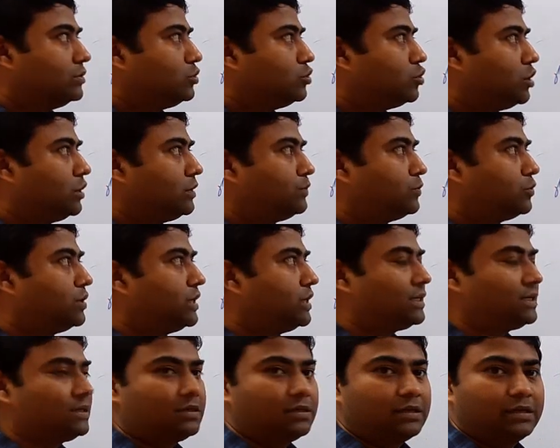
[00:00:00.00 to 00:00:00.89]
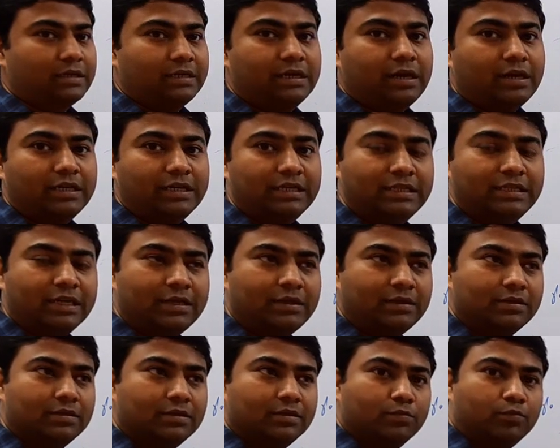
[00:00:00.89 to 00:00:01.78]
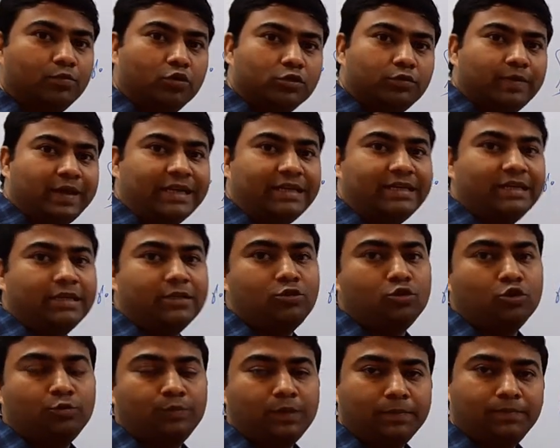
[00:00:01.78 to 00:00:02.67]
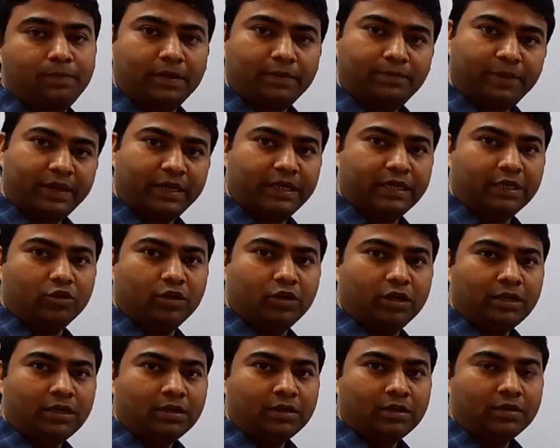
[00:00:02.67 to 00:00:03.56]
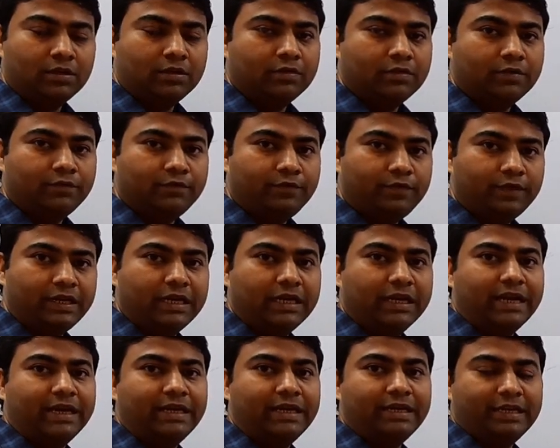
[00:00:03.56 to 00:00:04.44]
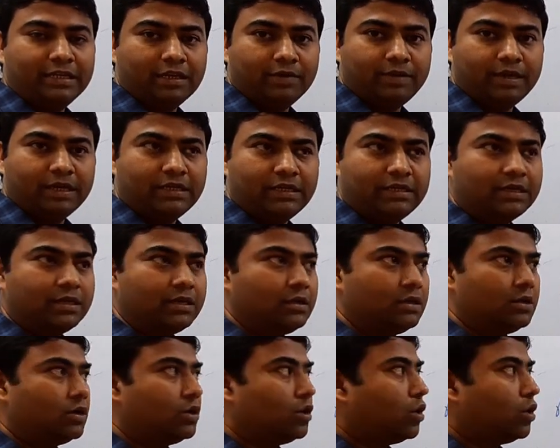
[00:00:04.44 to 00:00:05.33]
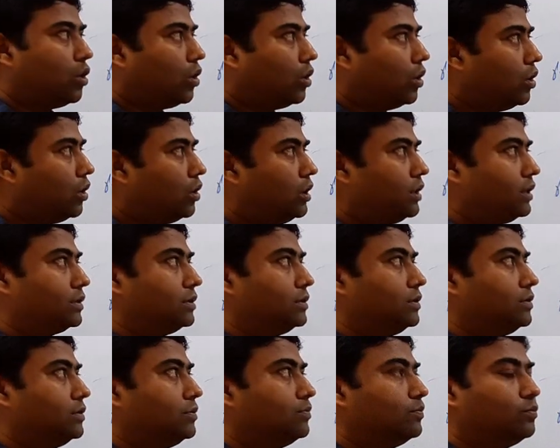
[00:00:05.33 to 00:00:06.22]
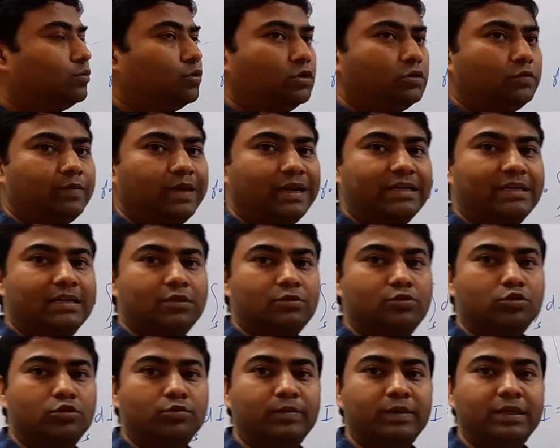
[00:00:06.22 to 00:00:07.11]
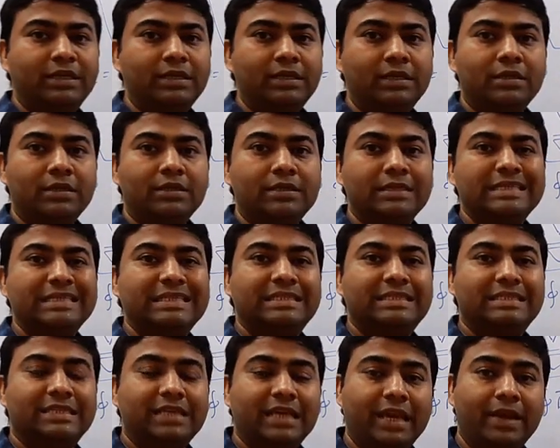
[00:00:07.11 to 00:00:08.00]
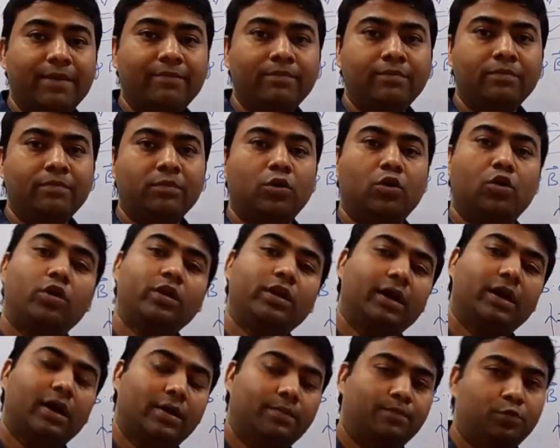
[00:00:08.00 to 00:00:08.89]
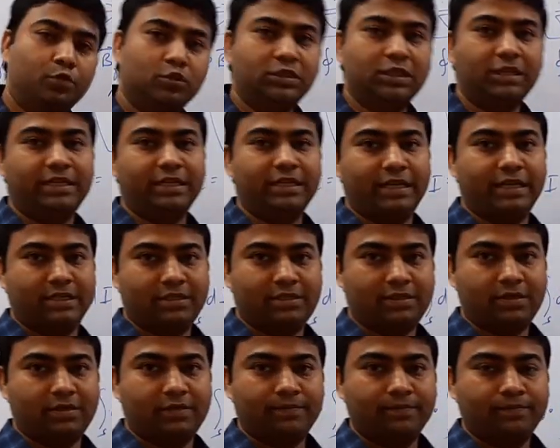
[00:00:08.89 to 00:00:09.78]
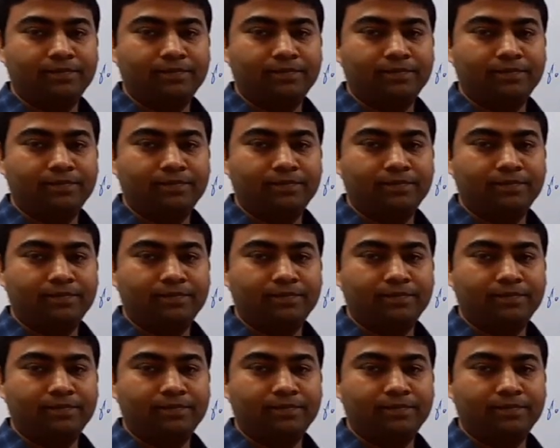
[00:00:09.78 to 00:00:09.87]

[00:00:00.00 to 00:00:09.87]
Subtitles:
Dot product, either both vectors should be perpendicular, field and area vector, or both vectors should be in same or opposite direction.